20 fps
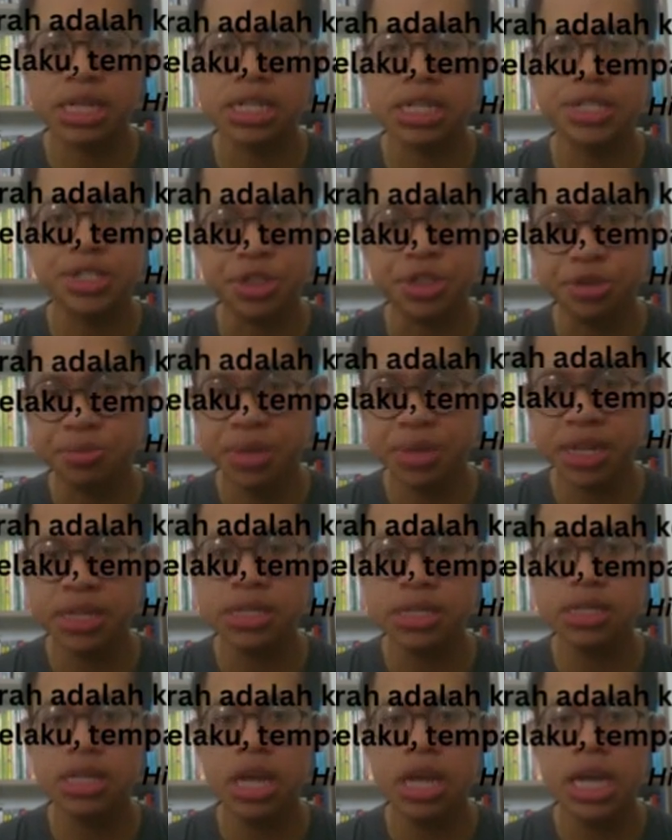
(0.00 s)
is
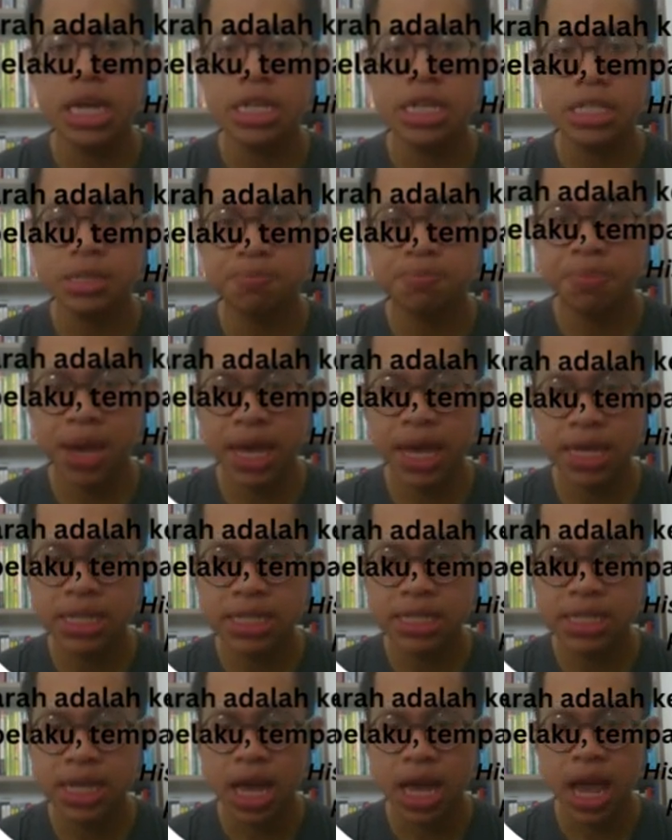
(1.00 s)
humans,
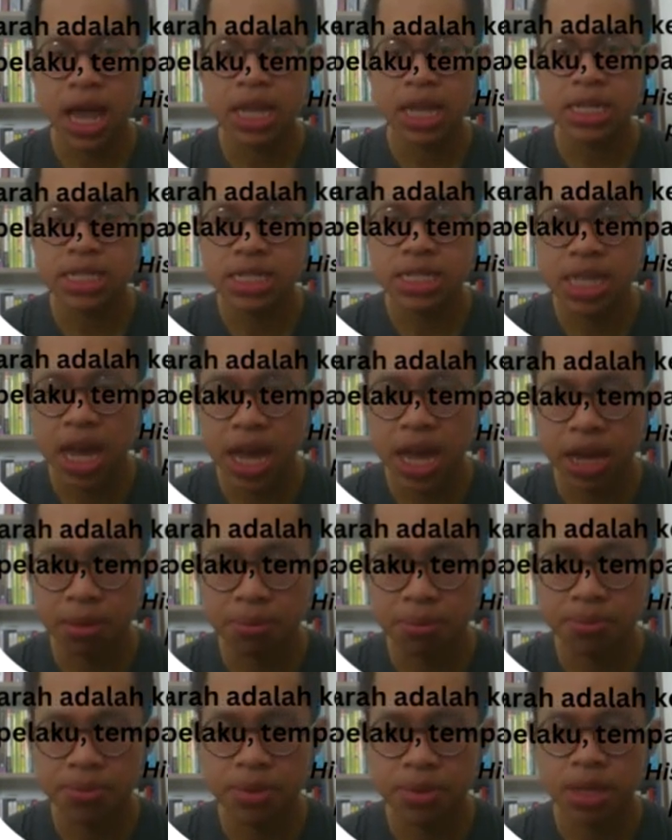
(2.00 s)
space and
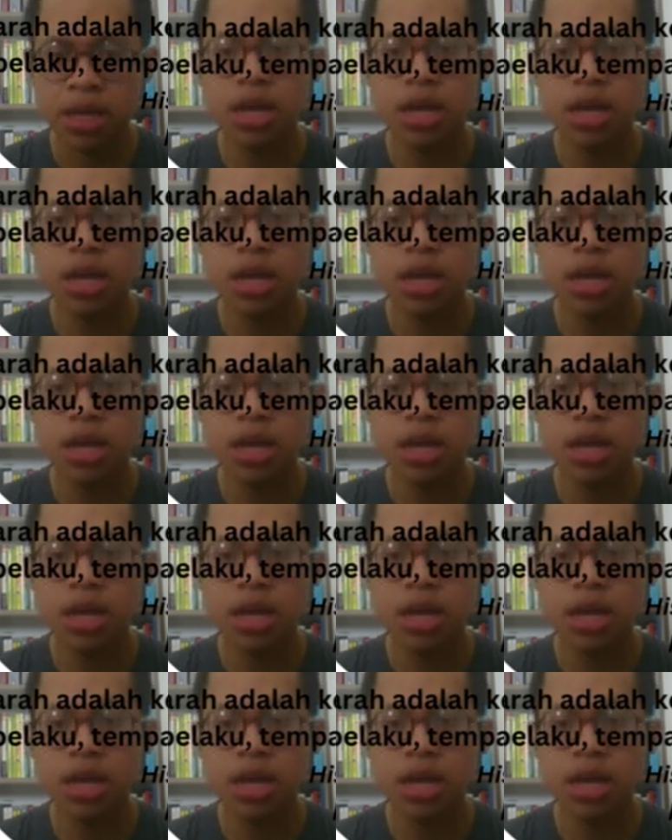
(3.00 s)
time.